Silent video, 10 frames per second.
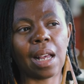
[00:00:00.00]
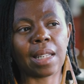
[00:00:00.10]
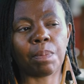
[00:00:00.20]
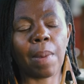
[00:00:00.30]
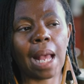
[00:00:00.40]

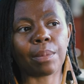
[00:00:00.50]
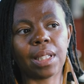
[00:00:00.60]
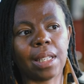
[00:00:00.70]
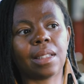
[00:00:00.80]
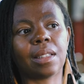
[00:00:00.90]
As
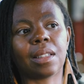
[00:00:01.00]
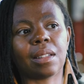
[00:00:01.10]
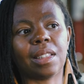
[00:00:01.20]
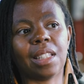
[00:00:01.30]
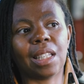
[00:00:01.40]

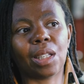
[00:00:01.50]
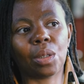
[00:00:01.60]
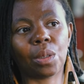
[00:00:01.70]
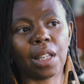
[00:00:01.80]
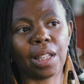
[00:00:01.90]
Baptists, I think
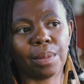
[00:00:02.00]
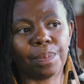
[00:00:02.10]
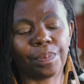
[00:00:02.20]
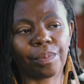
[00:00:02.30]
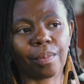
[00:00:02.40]

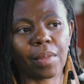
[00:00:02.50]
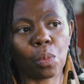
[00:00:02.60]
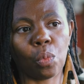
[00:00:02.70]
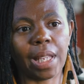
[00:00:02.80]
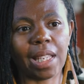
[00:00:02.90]
um,
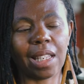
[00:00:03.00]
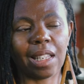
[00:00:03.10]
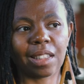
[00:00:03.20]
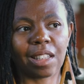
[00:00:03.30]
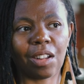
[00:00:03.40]

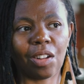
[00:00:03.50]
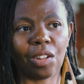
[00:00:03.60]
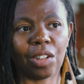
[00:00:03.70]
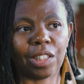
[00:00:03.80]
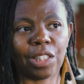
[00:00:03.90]
we
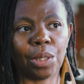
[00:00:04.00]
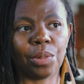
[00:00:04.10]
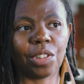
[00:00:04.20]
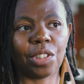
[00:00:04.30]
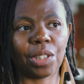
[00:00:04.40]
are
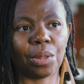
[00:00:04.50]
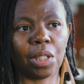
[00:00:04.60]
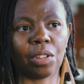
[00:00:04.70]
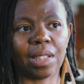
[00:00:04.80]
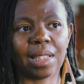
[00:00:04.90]
used to
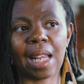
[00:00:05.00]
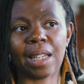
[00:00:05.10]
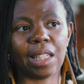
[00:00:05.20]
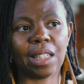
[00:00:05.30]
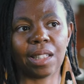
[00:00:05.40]
an
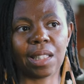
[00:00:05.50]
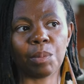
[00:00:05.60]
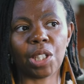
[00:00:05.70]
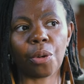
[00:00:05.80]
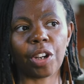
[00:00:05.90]
understanding to
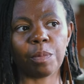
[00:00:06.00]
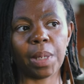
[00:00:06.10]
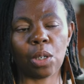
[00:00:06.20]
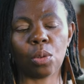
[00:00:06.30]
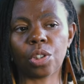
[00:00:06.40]
some degree of
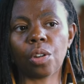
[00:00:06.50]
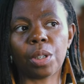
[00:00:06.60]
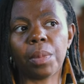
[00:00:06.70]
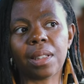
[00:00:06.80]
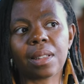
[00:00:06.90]
being
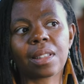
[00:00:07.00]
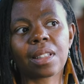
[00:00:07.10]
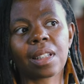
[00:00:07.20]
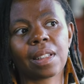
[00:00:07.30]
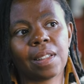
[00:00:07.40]

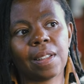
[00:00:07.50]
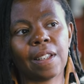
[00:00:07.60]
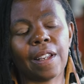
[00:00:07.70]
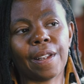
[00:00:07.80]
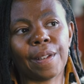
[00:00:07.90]
autonomous.
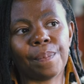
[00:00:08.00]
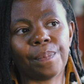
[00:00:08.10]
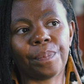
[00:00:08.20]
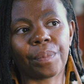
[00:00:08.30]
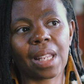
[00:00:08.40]

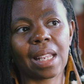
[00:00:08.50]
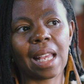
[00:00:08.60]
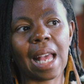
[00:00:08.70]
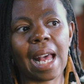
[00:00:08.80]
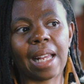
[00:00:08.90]
Um,
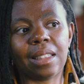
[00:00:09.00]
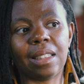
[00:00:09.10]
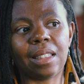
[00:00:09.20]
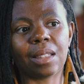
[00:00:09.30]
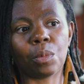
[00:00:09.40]

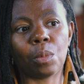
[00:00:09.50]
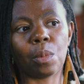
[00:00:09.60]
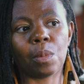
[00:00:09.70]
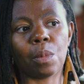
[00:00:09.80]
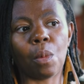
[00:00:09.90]
and
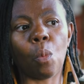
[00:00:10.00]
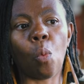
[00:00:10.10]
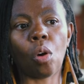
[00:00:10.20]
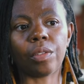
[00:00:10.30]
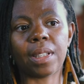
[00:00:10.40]

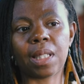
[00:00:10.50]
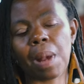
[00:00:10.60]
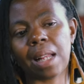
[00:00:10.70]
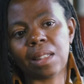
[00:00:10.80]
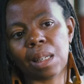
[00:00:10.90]
what this
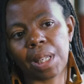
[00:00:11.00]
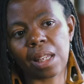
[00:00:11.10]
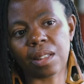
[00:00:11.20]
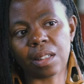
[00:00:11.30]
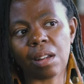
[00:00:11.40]

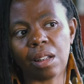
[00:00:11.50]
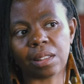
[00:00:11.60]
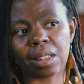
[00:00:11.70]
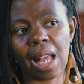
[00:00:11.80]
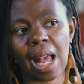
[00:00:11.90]
pandemic has
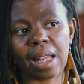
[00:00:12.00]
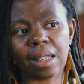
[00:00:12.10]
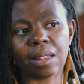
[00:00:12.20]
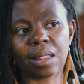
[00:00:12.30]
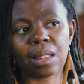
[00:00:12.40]
done
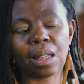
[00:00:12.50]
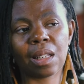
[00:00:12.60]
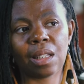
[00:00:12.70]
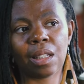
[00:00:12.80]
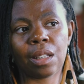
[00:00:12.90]
has
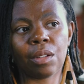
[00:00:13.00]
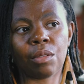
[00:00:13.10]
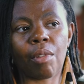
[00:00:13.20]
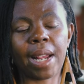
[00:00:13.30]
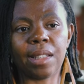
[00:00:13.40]

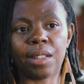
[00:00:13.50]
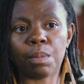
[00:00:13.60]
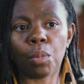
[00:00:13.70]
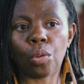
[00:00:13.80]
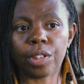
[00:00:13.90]
raised
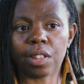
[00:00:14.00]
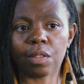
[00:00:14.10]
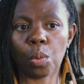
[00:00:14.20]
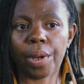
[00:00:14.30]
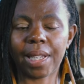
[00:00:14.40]
the importance
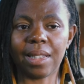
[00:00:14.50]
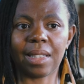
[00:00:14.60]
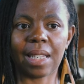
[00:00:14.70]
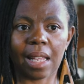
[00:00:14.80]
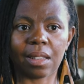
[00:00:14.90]
of working
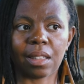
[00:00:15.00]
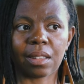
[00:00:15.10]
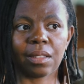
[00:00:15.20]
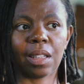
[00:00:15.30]
together